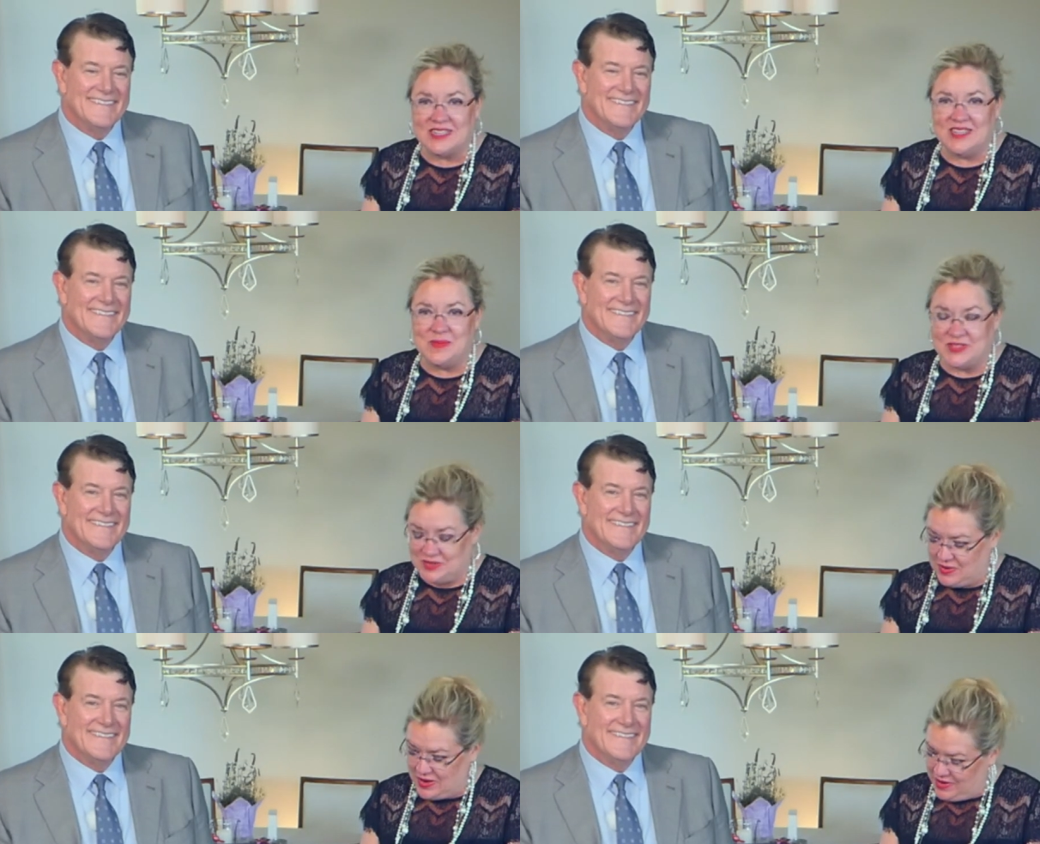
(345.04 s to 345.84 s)
Speaker 1: Columbus,
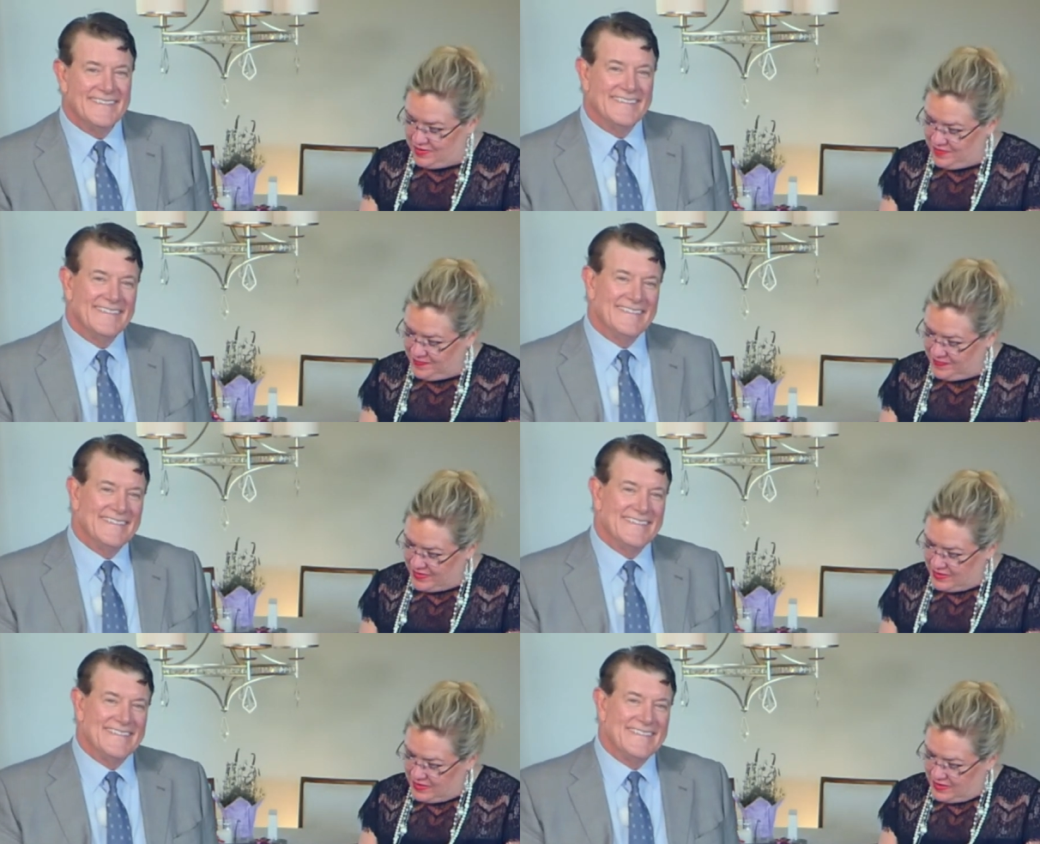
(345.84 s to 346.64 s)
Ohio.
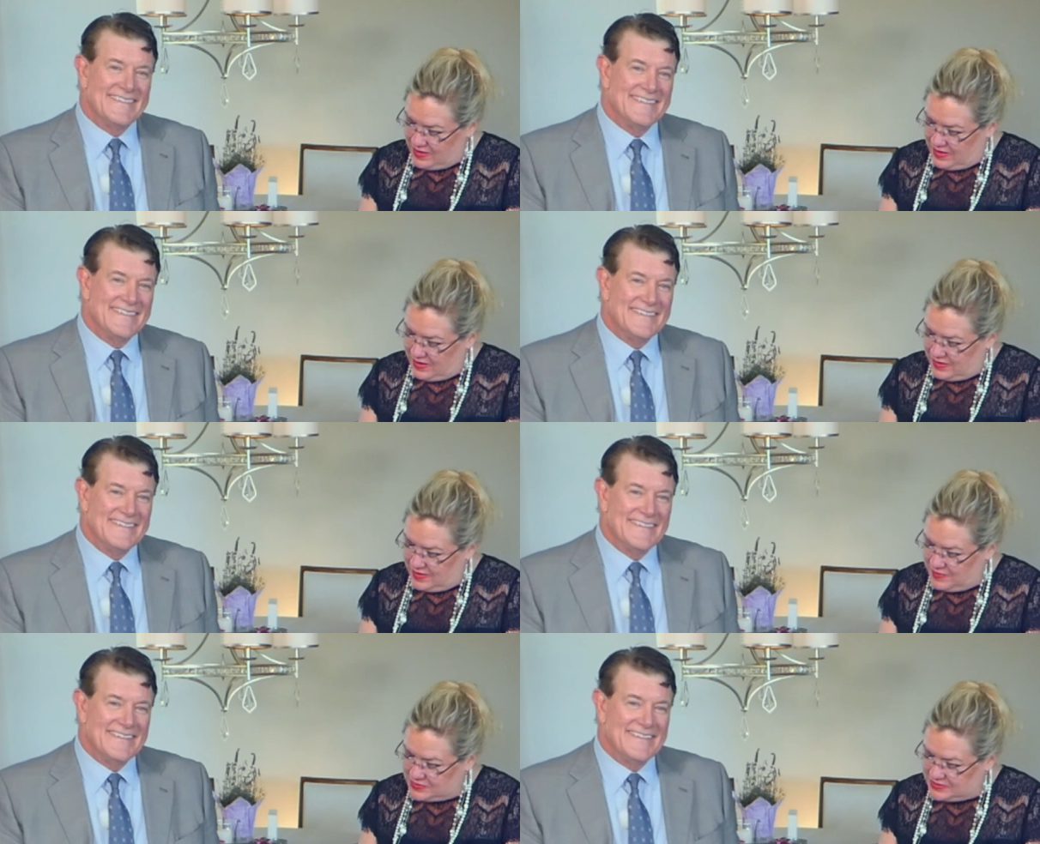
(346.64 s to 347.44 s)
Uh,
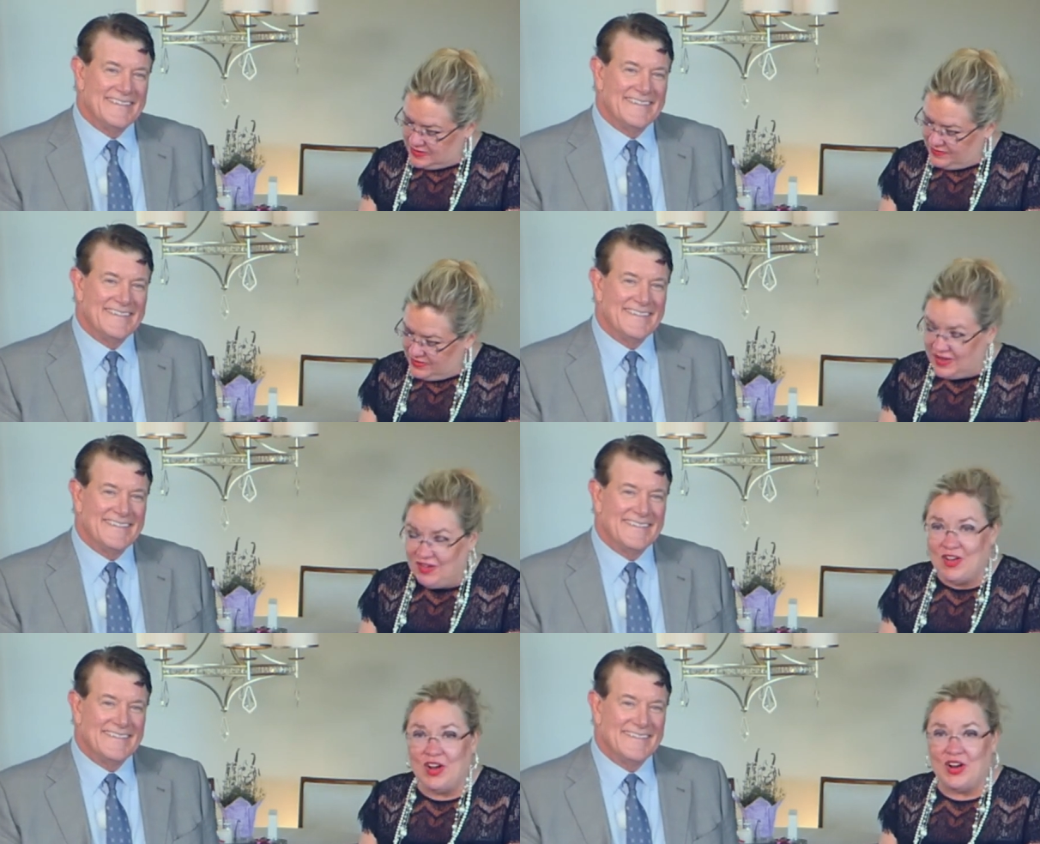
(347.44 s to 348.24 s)
number seven,
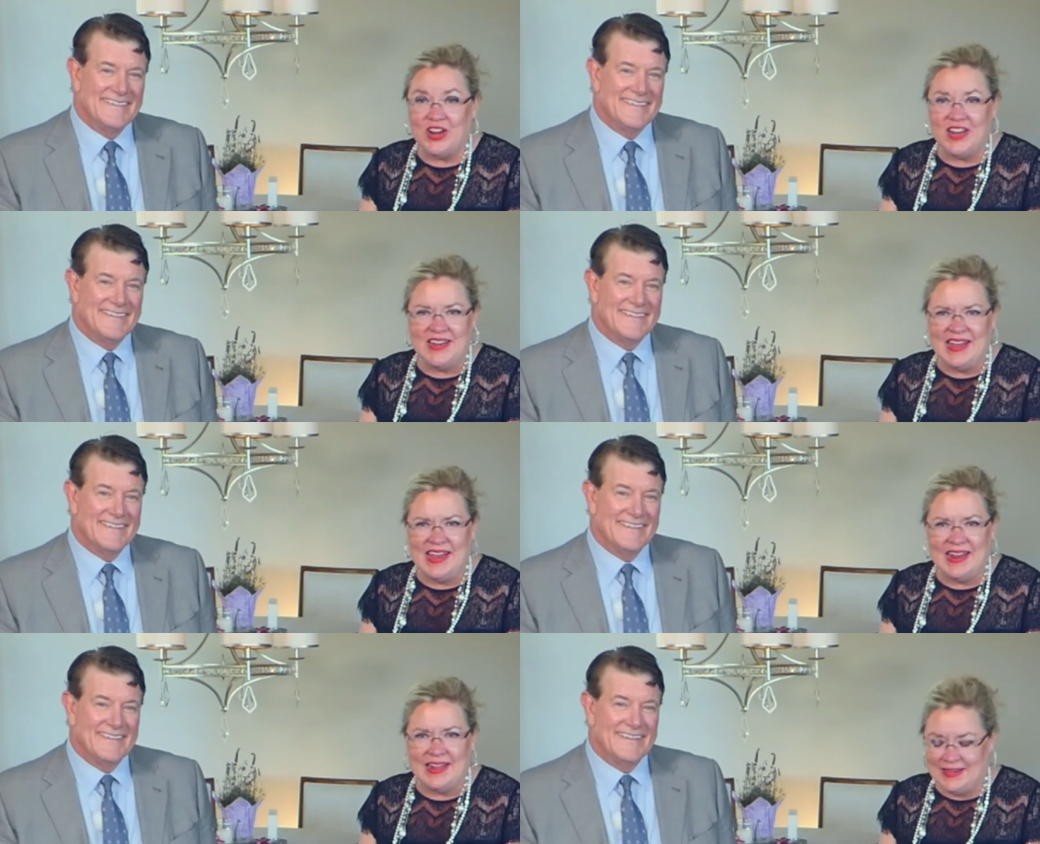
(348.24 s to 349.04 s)
Elkhart,
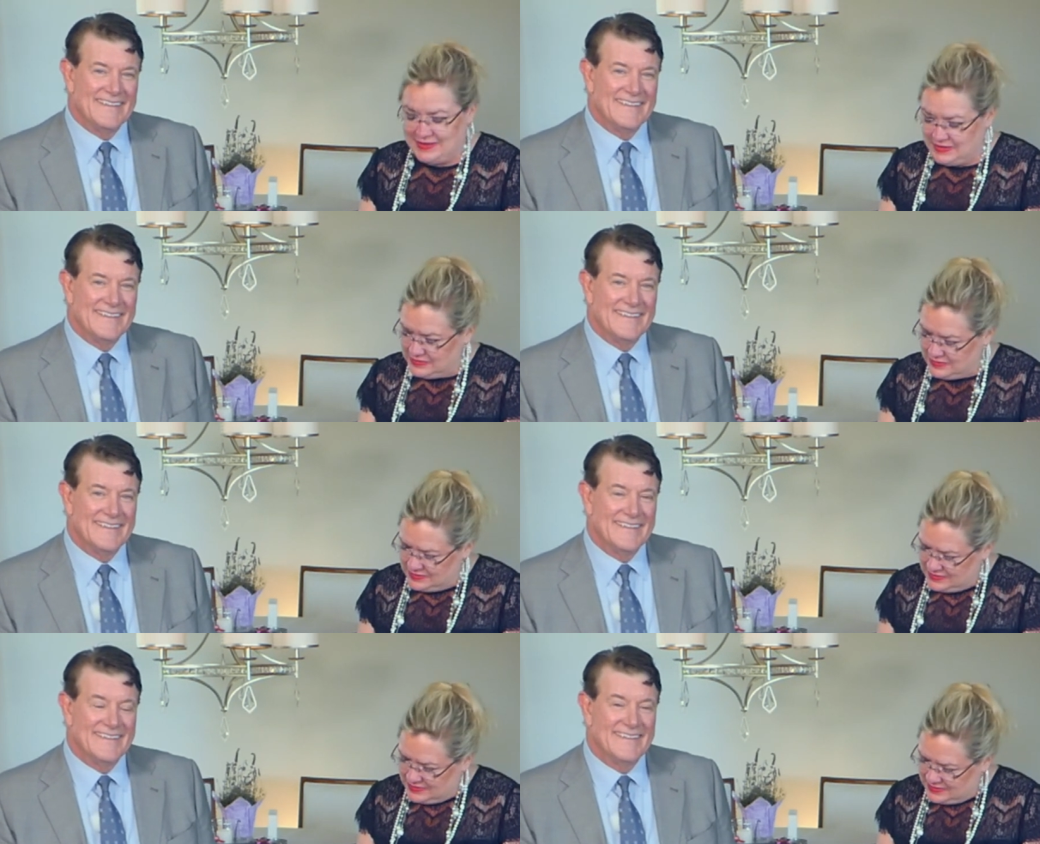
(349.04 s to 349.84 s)
Indiana.
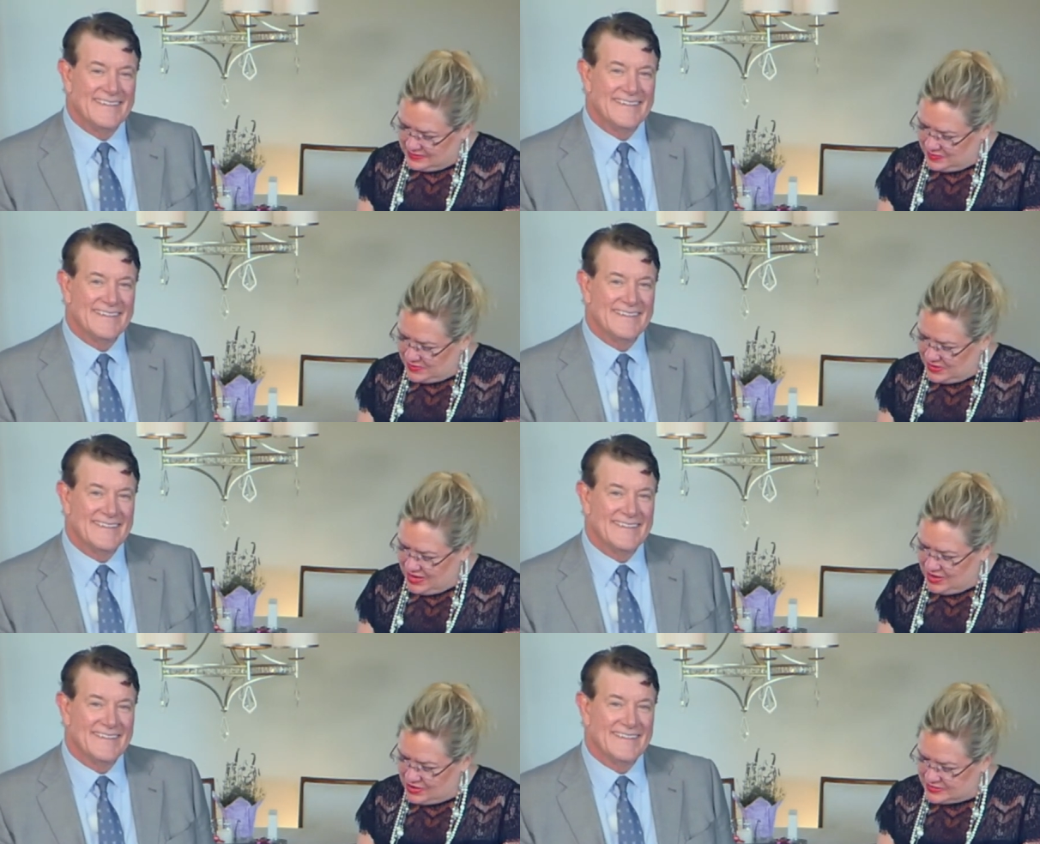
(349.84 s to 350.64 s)
Number
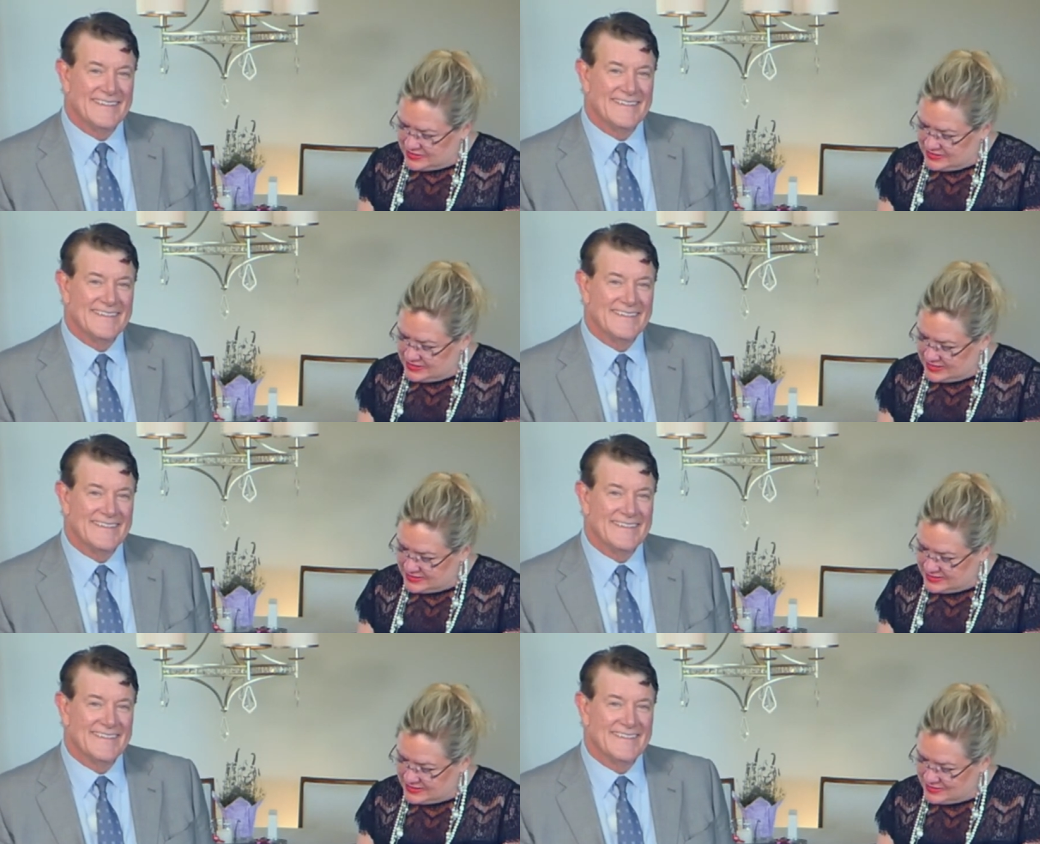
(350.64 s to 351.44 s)
eight, Austin,
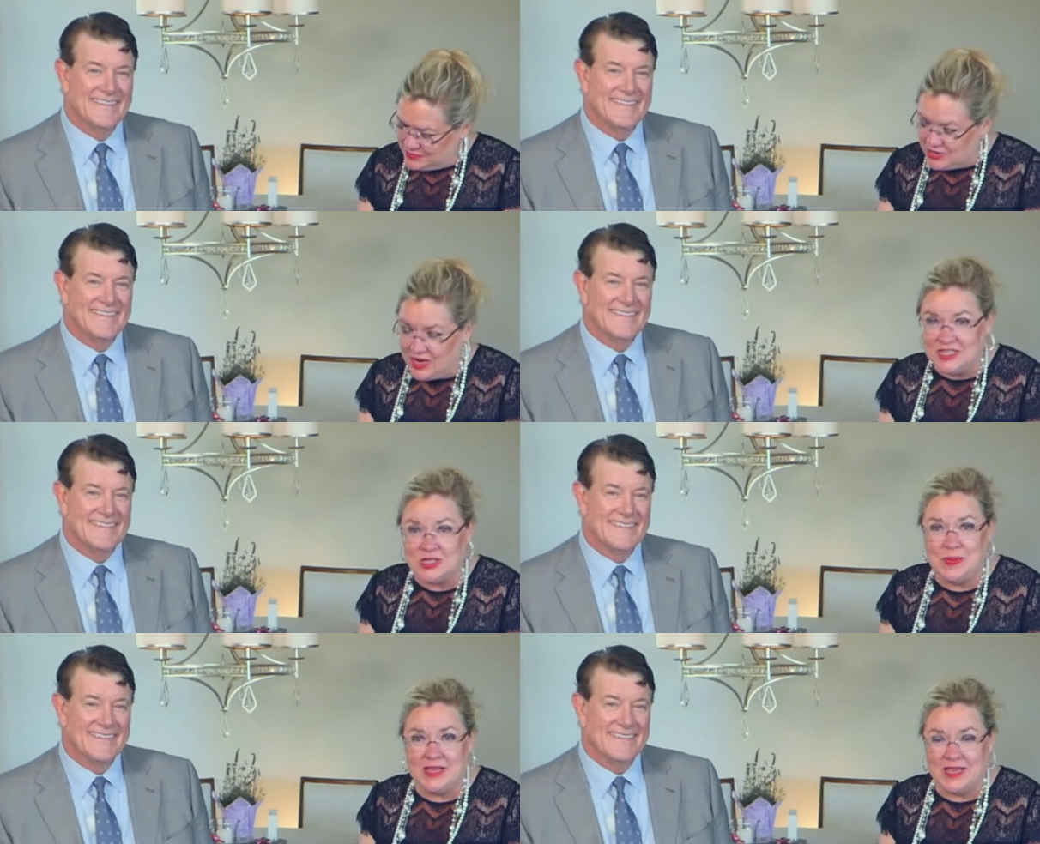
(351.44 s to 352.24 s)
Texas. Number nine,
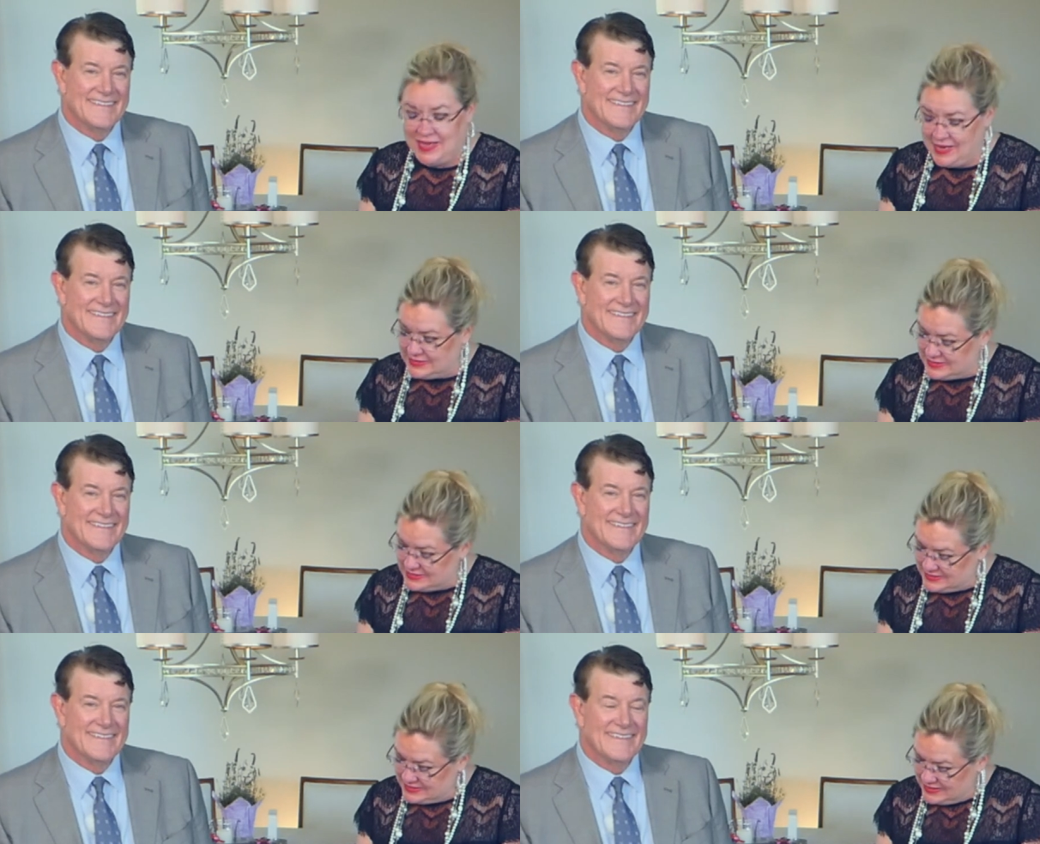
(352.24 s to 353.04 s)
Topeka,
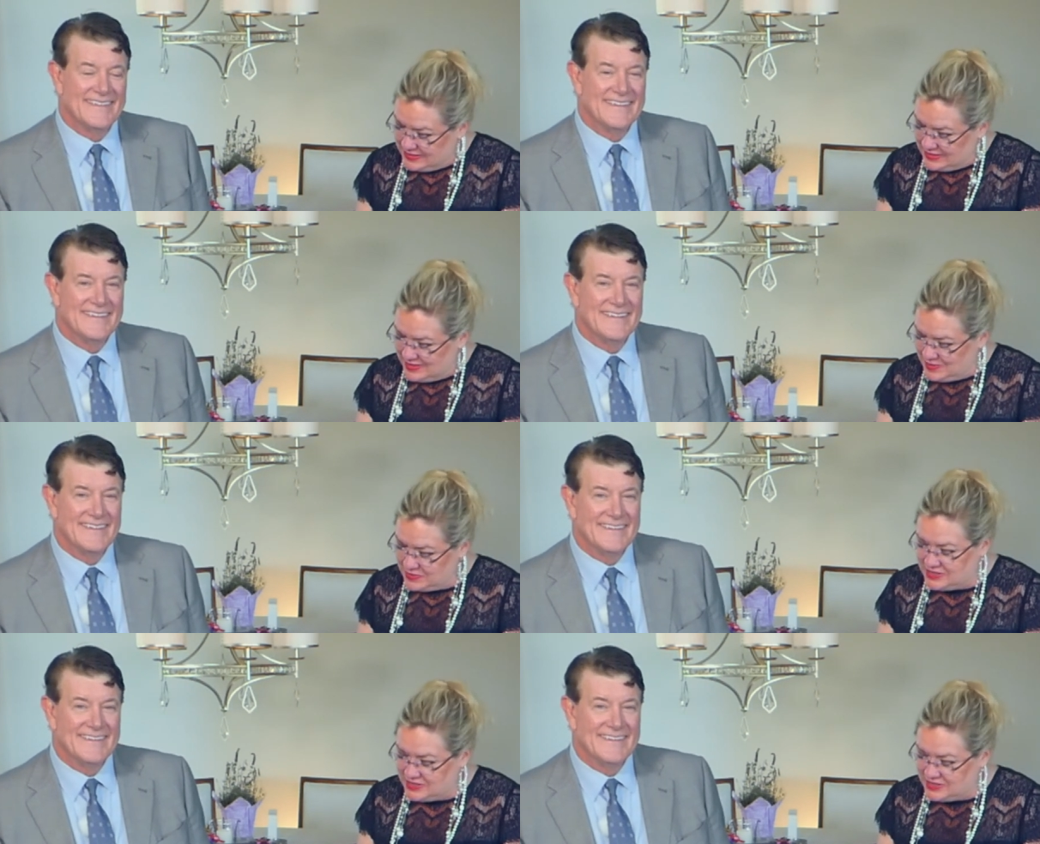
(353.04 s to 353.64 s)
Kansas. And number